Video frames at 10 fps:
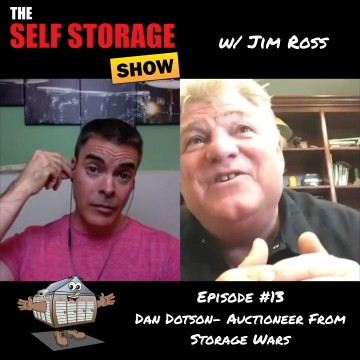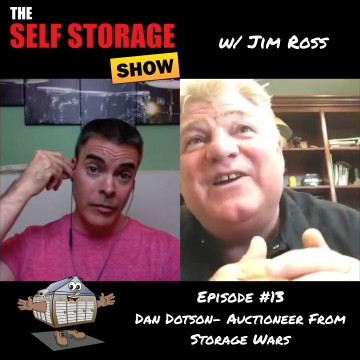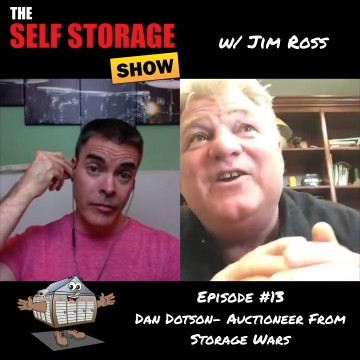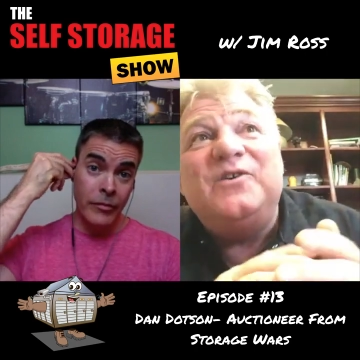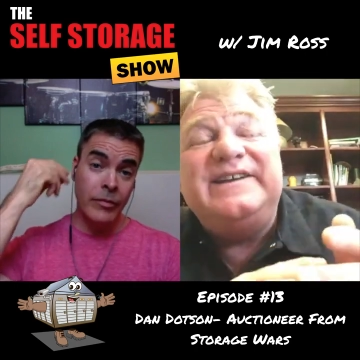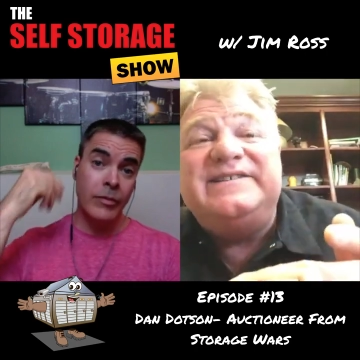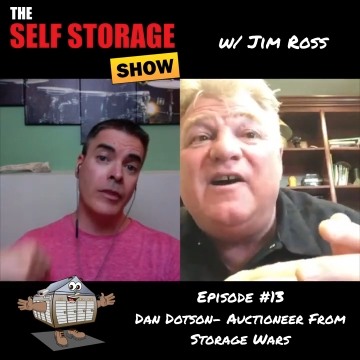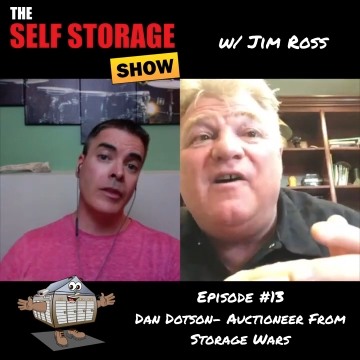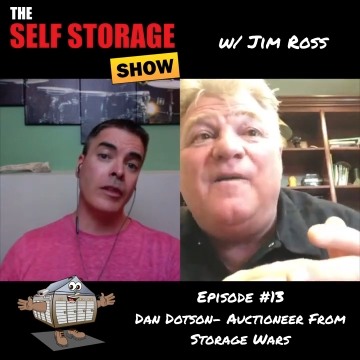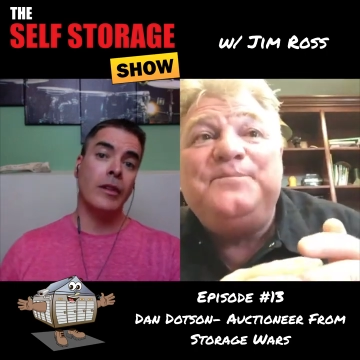Speaker 1: you can only
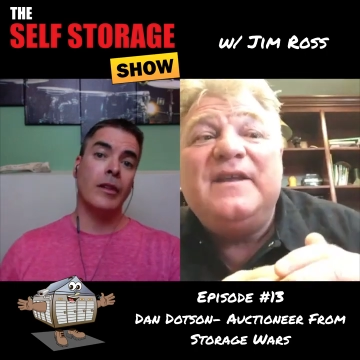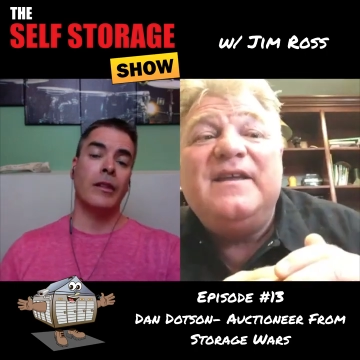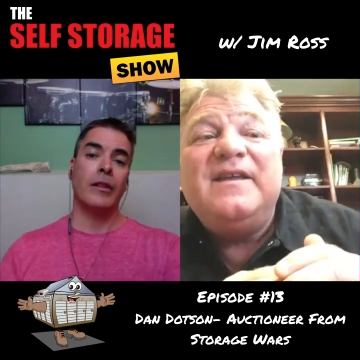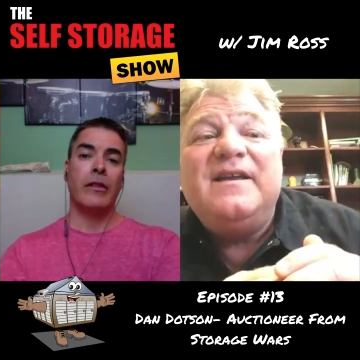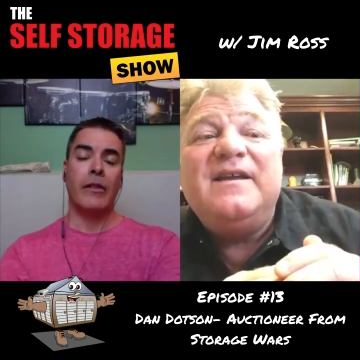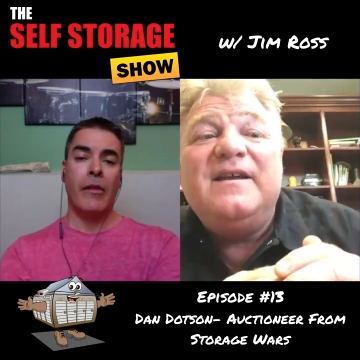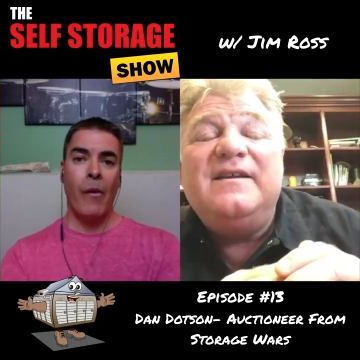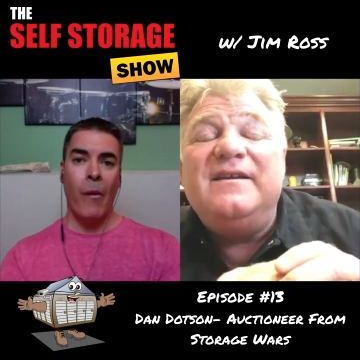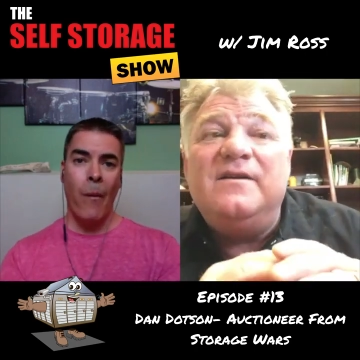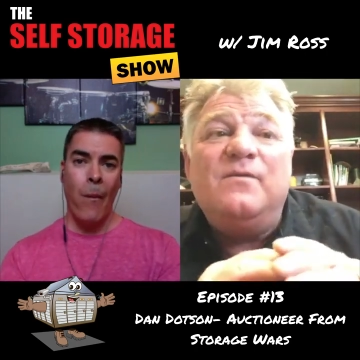tell
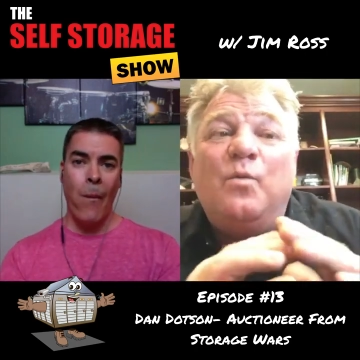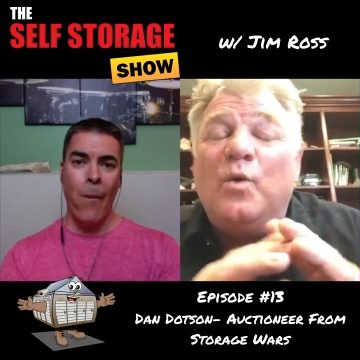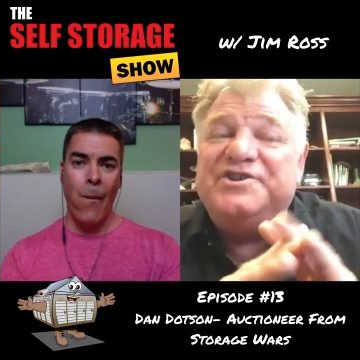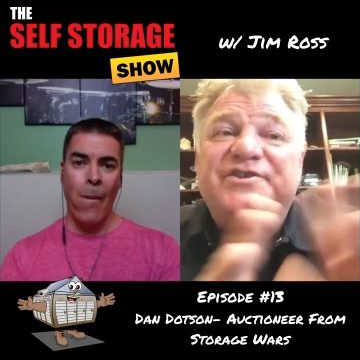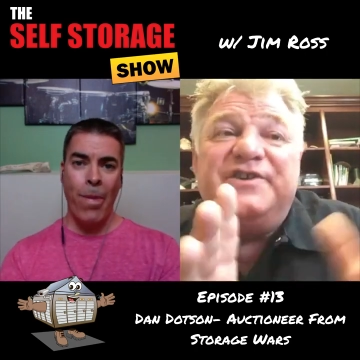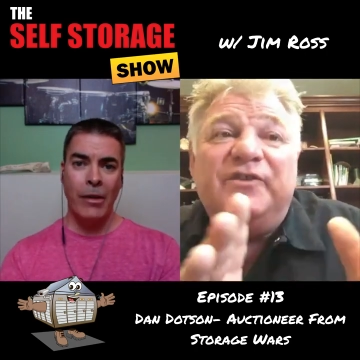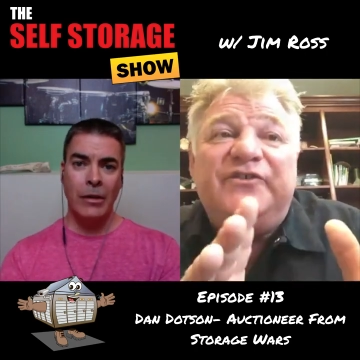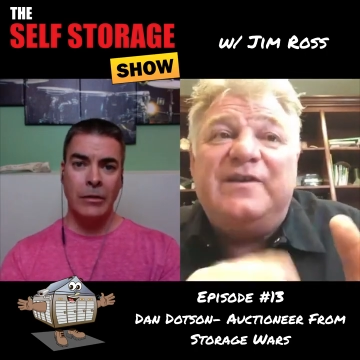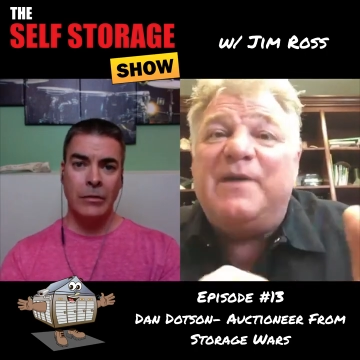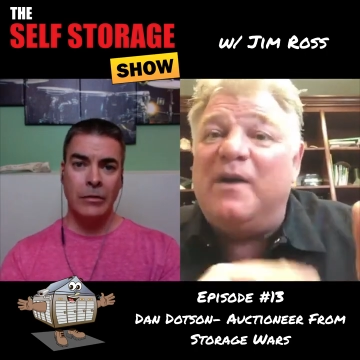what you don't